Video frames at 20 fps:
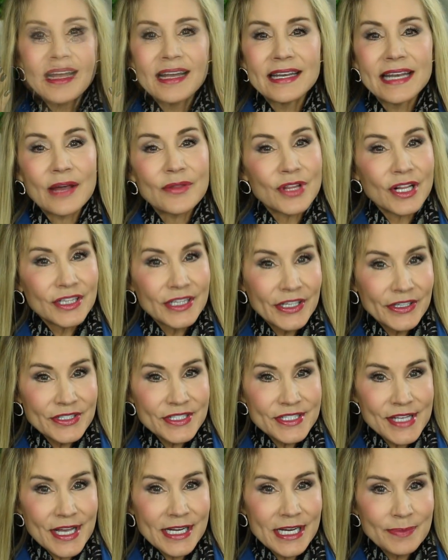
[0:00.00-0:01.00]
Now, the
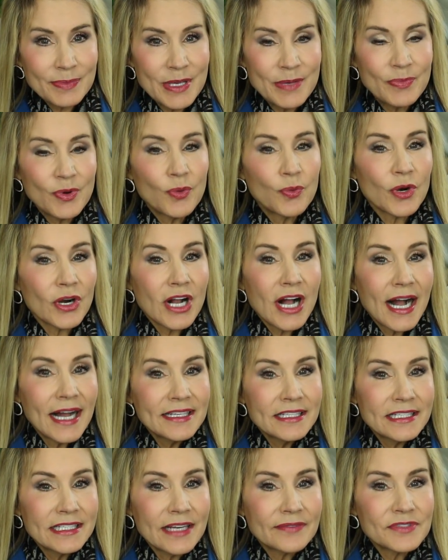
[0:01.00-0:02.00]
Clarisonic people were
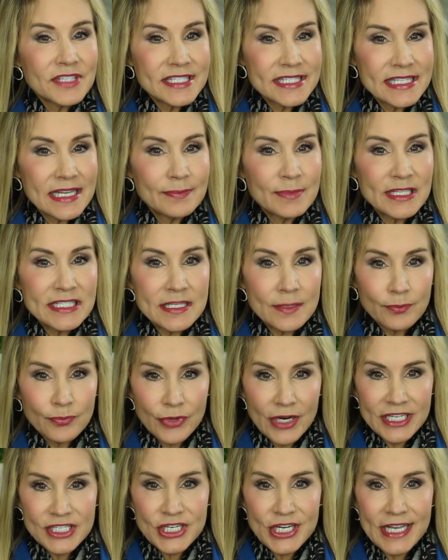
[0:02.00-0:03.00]
kind enough to send me some
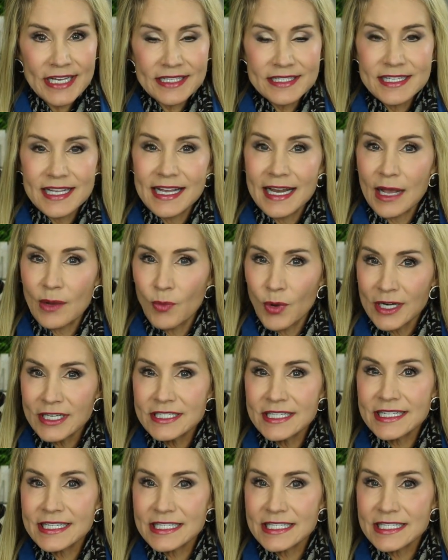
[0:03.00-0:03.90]
brush heads, and I wanted to